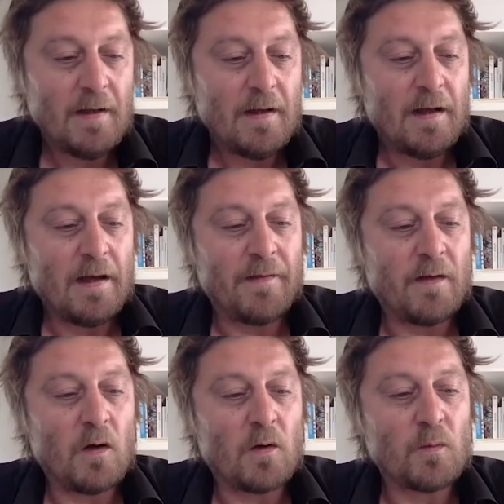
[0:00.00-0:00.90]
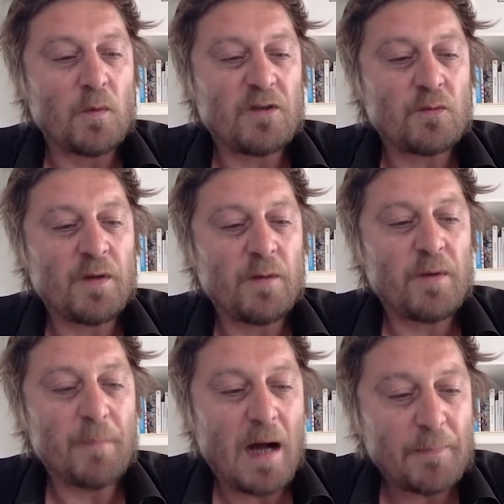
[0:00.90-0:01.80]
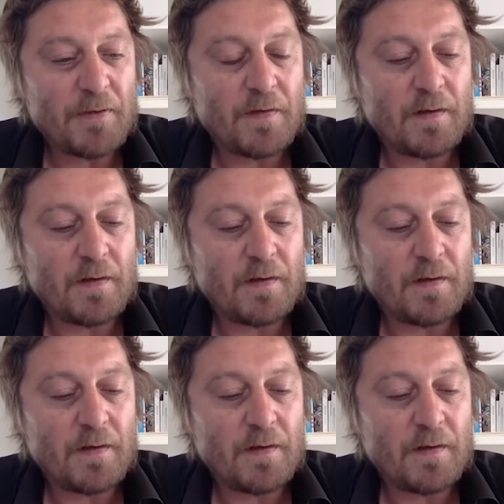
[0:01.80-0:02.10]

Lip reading: and on which we remapped